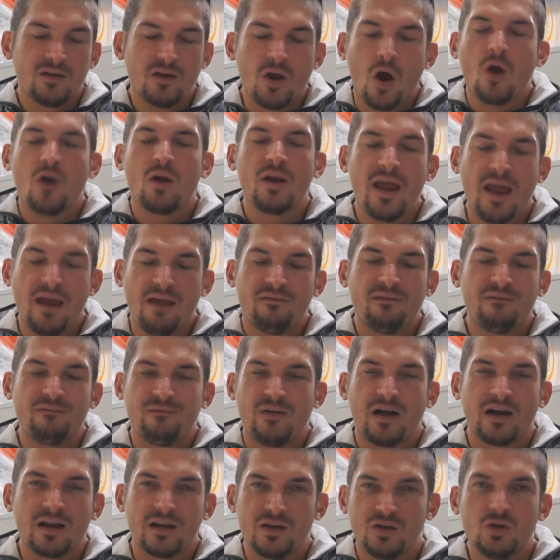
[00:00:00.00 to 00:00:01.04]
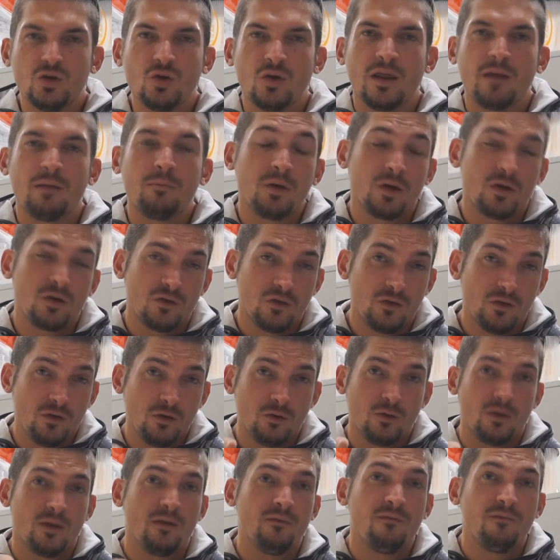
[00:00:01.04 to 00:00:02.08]
Don't ever fucking do that because
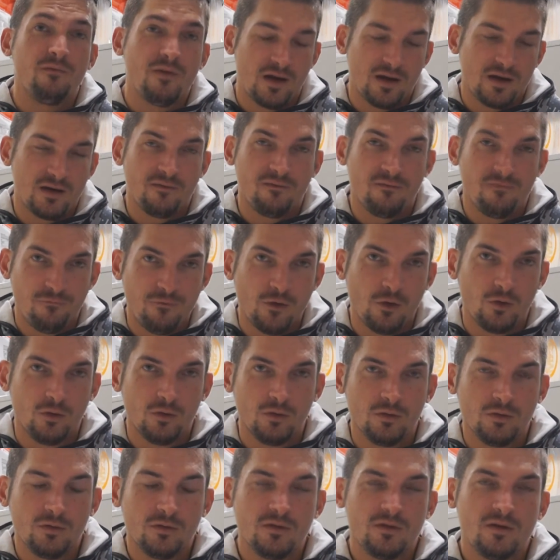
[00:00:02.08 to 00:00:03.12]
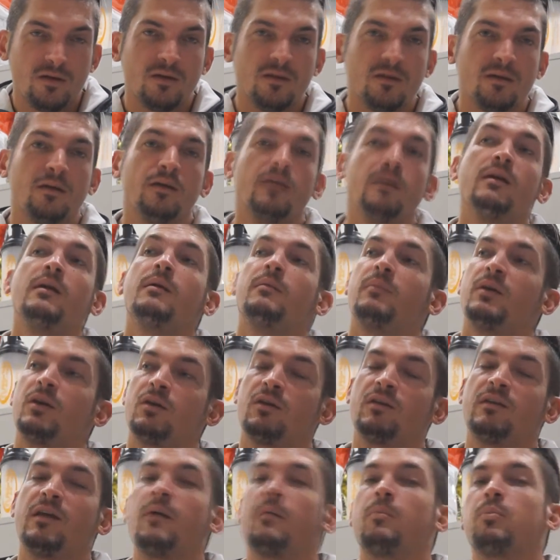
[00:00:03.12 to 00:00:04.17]
you are a fucking fool,
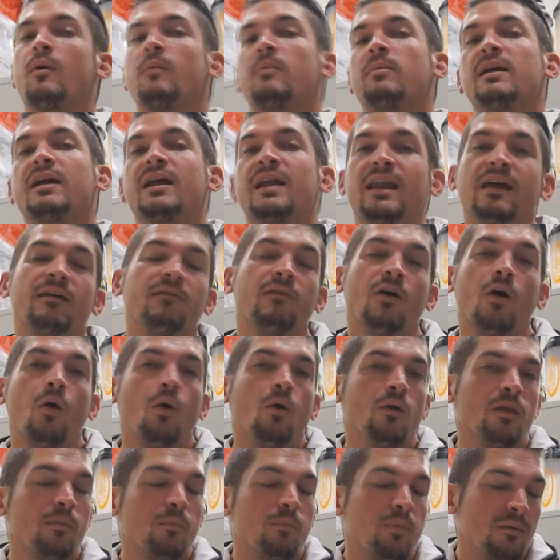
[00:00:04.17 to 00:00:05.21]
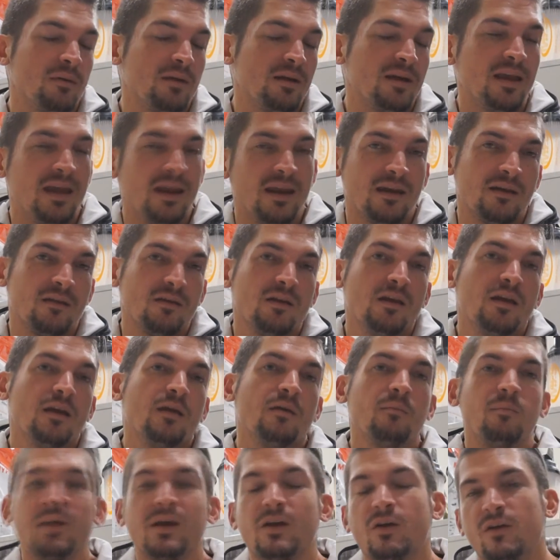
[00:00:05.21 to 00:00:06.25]
because they're probably clever, or they probably get it
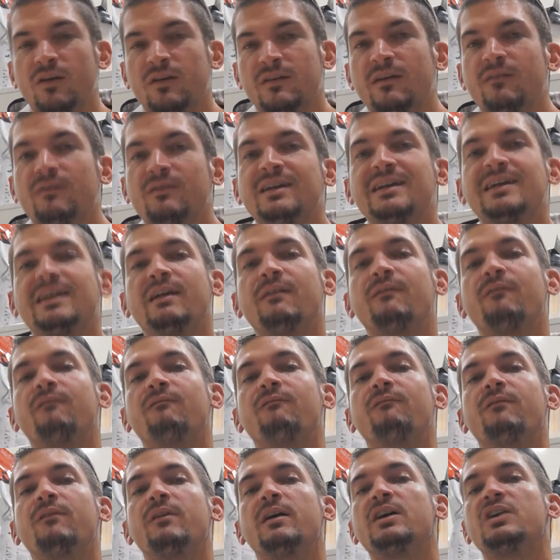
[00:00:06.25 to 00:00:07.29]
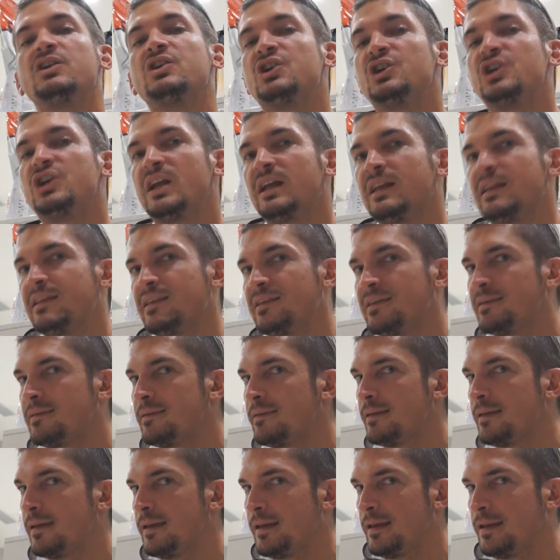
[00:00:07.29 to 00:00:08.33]
because of a
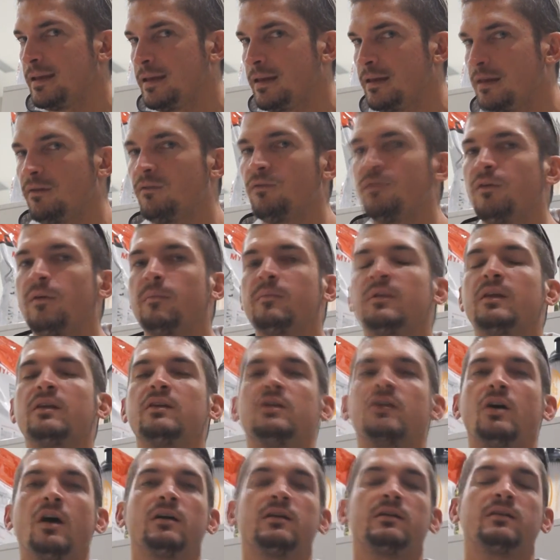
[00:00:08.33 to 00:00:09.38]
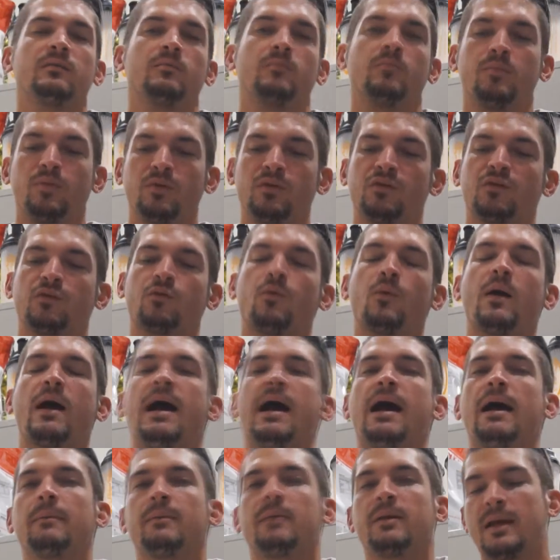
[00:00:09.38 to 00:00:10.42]
deficiency from the doctor
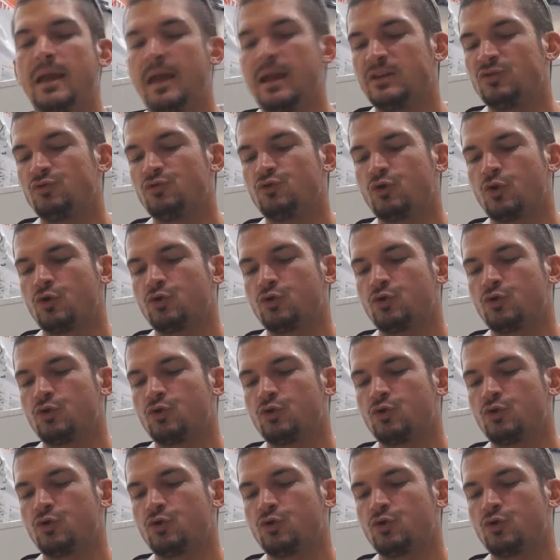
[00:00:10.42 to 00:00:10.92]
prescribed, okay?